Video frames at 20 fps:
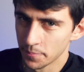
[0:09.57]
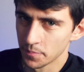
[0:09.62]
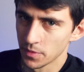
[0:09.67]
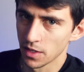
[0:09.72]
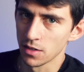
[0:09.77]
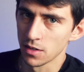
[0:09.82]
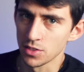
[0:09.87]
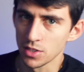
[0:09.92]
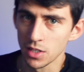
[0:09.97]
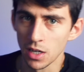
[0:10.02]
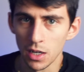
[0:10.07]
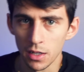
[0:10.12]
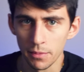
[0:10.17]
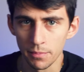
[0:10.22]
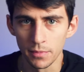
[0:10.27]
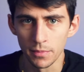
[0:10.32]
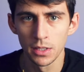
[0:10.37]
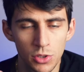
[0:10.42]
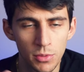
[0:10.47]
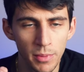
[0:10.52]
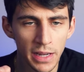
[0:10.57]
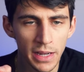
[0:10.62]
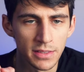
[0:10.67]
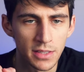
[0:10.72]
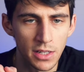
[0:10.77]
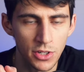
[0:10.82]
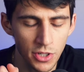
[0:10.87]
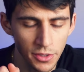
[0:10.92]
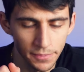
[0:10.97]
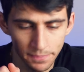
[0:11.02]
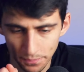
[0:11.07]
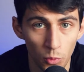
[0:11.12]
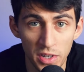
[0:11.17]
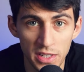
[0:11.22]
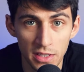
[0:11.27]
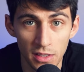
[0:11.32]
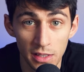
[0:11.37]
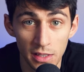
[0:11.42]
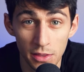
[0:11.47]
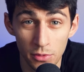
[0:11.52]
that has come to my attention
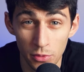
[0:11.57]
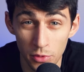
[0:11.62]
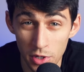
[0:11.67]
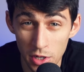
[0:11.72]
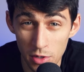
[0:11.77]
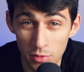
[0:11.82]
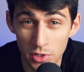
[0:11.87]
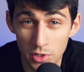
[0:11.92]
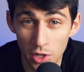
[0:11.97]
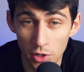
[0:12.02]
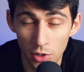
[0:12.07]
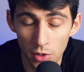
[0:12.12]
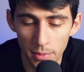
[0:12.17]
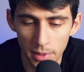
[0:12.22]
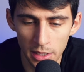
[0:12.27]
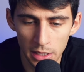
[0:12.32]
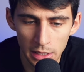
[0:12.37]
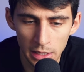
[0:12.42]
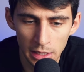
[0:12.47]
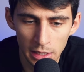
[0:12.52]
recently through YouTube,